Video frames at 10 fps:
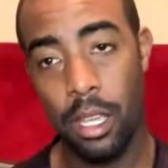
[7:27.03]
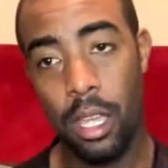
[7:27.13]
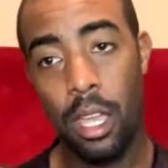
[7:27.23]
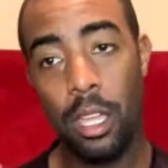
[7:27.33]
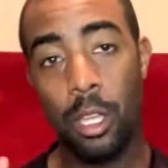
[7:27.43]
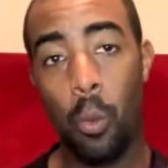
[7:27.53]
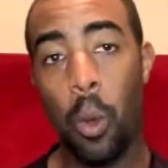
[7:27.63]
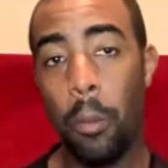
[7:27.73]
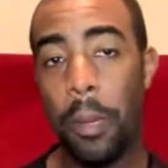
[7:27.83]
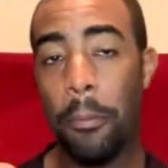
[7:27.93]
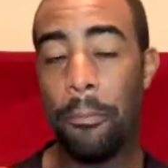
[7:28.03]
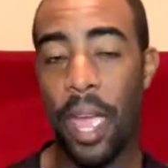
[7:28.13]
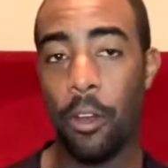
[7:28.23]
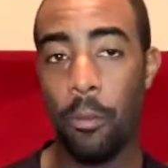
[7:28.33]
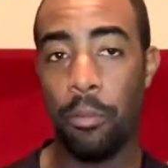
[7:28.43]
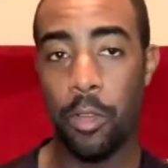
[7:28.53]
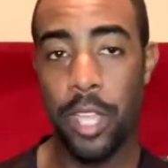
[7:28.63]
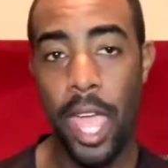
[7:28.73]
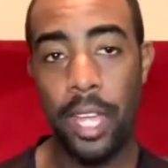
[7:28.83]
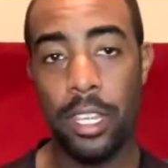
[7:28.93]
you will be better
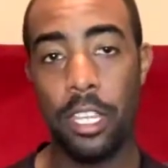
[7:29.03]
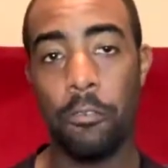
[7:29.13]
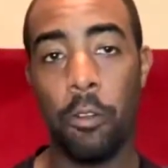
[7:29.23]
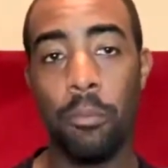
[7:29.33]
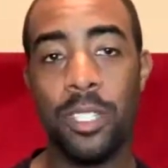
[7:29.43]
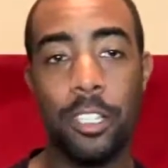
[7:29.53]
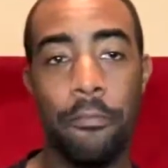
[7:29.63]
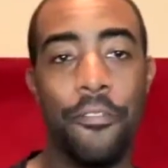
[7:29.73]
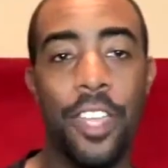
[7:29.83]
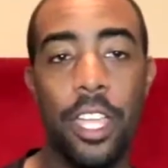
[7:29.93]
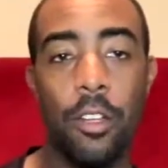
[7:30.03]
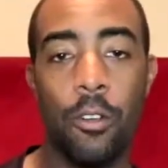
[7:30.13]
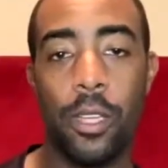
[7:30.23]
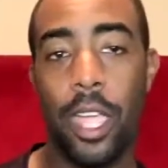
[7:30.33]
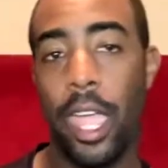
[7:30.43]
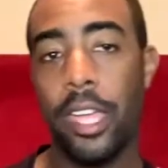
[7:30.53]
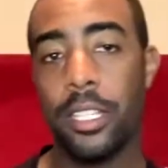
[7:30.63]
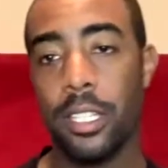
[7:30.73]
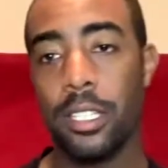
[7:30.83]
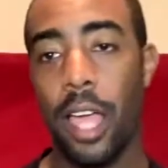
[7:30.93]
protected from severe
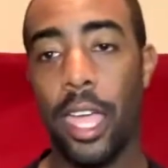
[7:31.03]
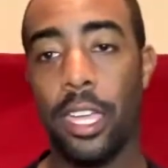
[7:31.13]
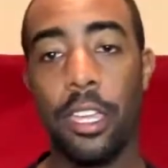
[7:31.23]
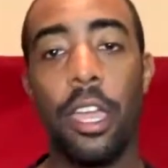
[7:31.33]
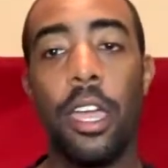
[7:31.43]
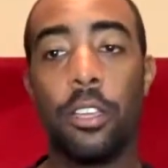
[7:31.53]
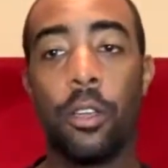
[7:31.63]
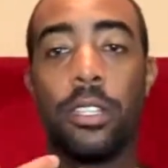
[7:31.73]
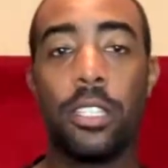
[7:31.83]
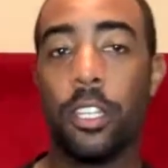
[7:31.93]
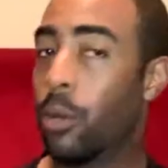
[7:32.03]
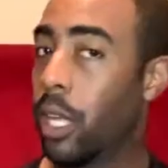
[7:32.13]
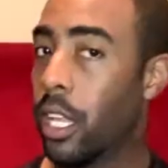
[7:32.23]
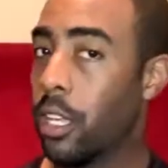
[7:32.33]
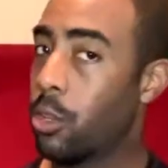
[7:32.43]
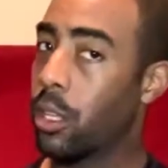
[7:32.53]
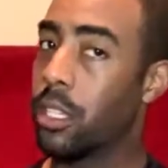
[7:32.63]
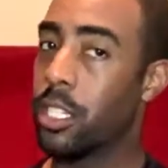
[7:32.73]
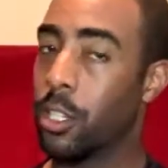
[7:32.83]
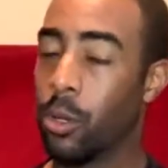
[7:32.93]
cases, i.e. you can still get it, you can
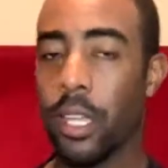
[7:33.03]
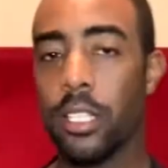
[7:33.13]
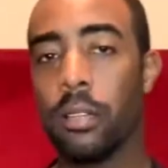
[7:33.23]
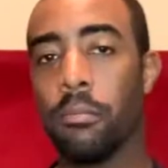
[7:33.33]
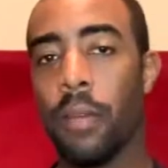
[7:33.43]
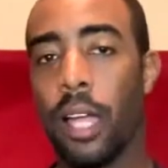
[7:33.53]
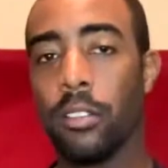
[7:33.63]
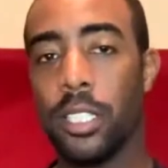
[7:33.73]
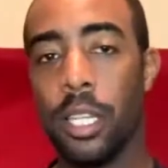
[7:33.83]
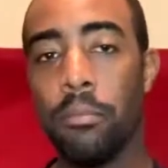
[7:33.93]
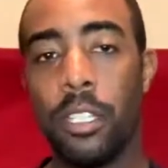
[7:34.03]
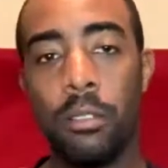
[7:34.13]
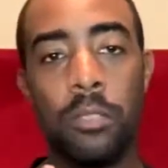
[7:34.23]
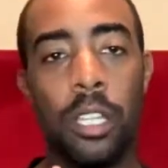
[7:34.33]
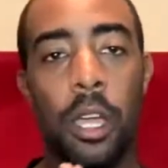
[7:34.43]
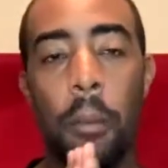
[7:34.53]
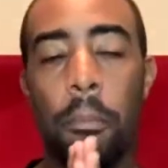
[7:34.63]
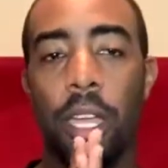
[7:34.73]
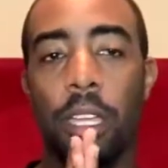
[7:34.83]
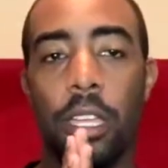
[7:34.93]
still get some mild symptoms,
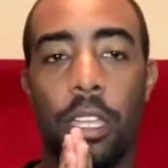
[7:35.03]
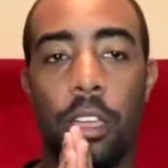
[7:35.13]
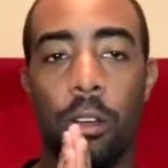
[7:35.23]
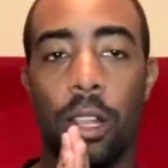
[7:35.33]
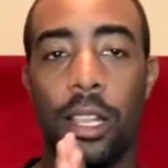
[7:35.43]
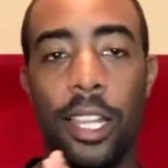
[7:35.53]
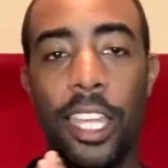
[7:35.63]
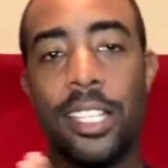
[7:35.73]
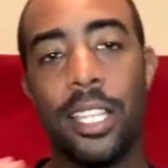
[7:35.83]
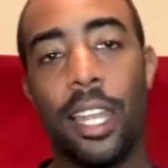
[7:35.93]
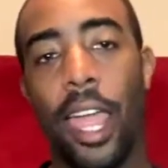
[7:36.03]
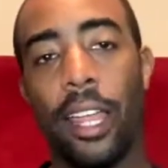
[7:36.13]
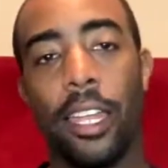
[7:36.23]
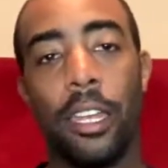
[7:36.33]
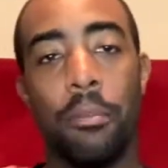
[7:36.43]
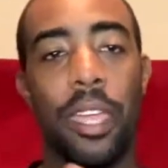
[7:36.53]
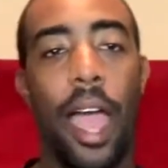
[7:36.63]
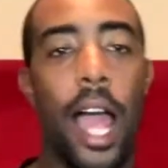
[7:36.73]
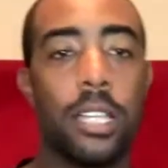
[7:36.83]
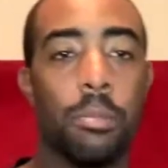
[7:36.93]
but you're least likely to be
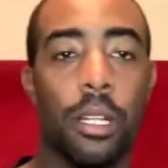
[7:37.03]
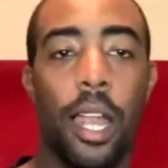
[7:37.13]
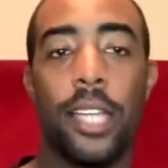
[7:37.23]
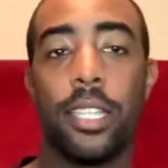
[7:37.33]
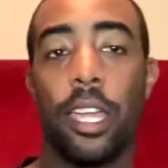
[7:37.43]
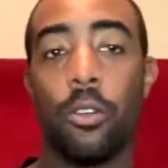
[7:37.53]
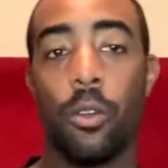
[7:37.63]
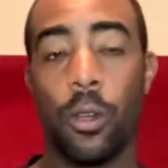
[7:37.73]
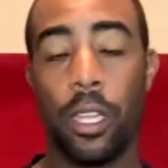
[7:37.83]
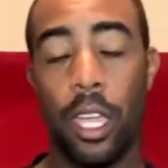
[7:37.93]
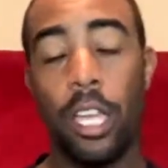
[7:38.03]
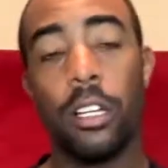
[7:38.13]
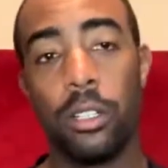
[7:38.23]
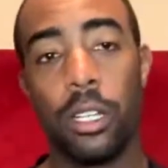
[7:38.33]
hospitalized and or killed.